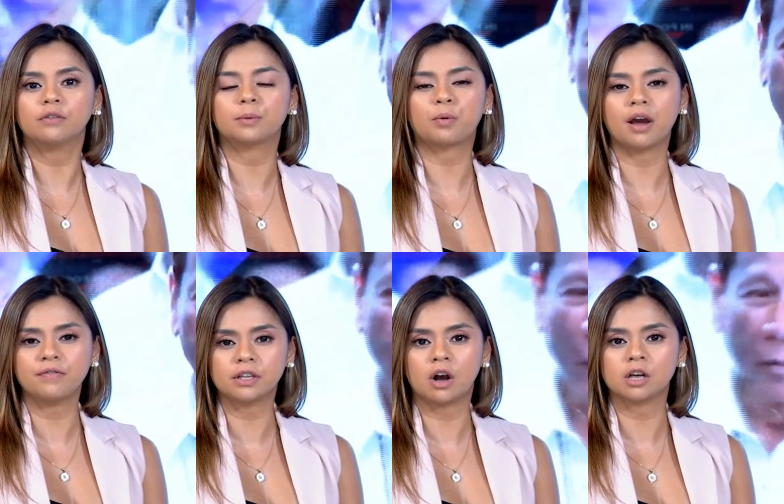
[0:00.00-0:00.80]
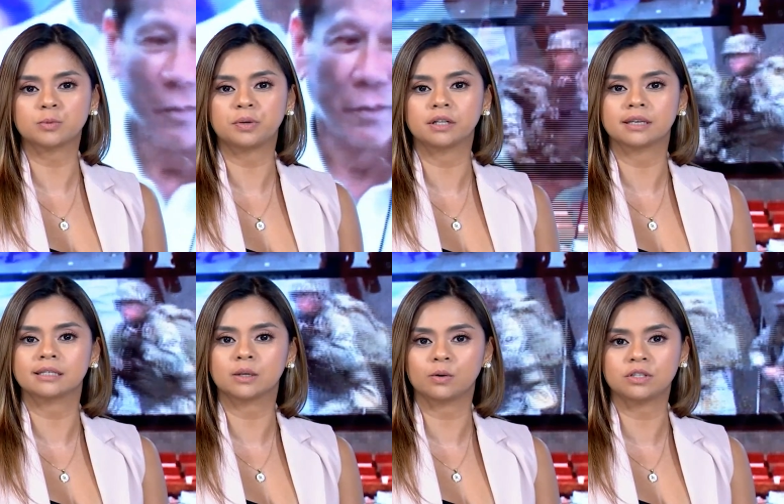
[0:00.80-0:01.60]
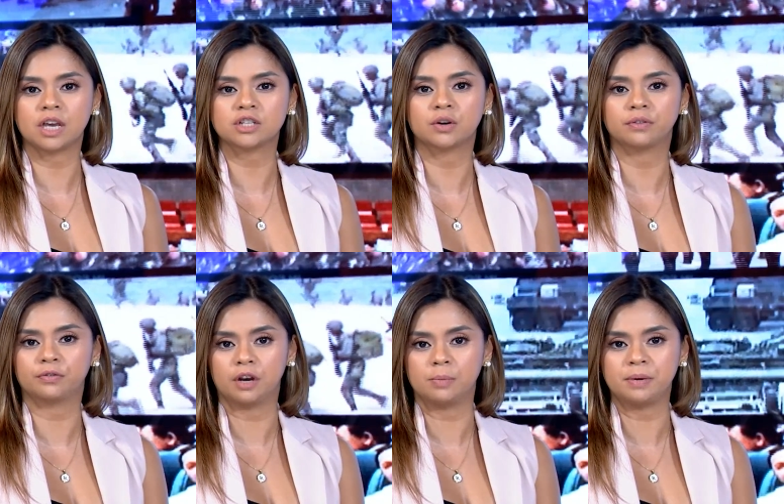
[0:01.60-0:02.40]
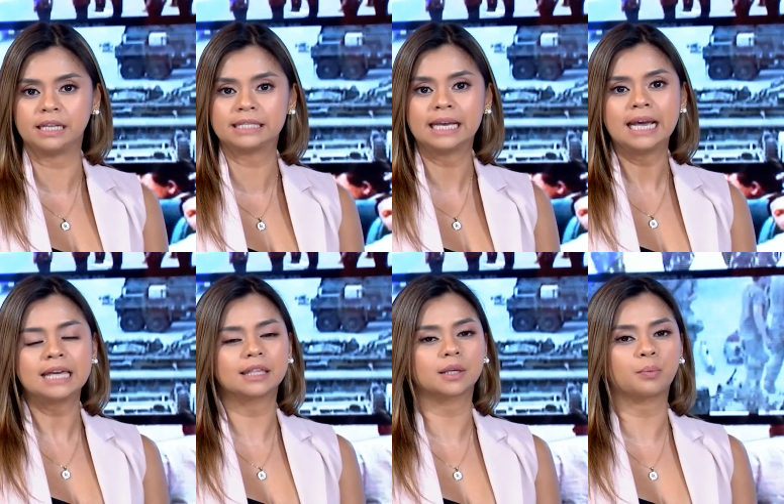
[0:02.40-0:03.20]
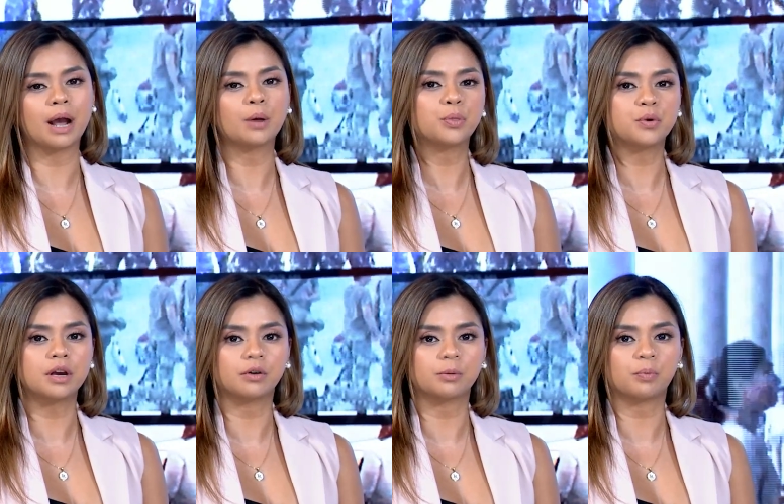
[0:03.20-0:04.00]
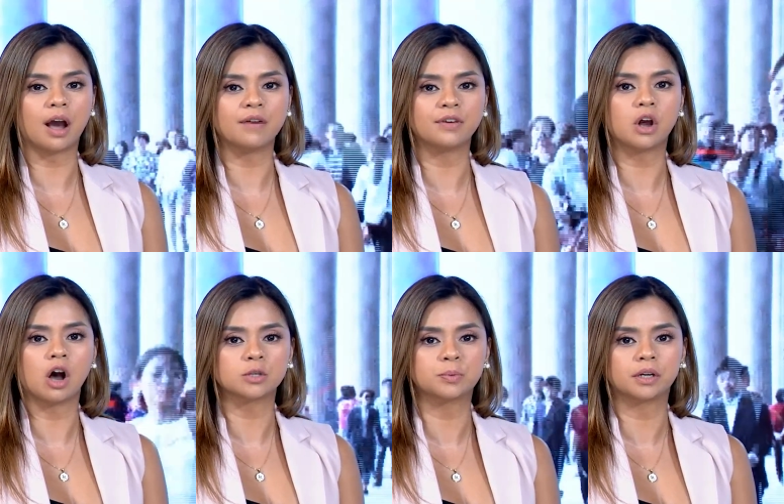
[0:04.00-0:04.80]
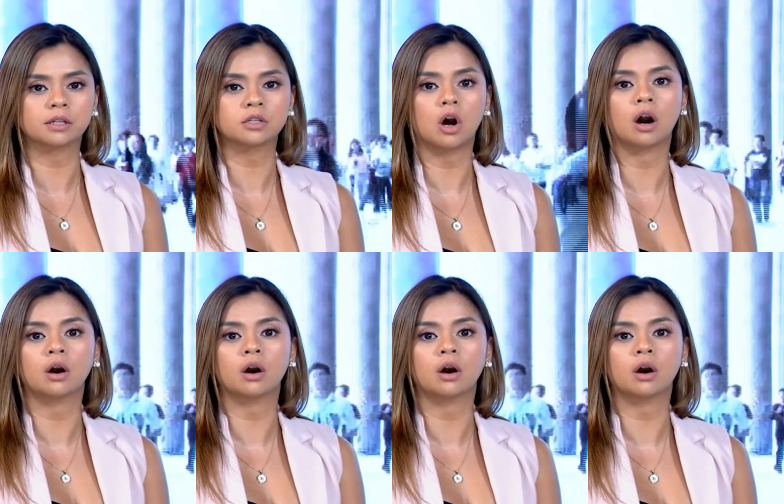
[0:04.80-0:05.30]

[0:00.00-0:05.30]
the Private Hospitals Association of the Philippines that around 300 private hospitals are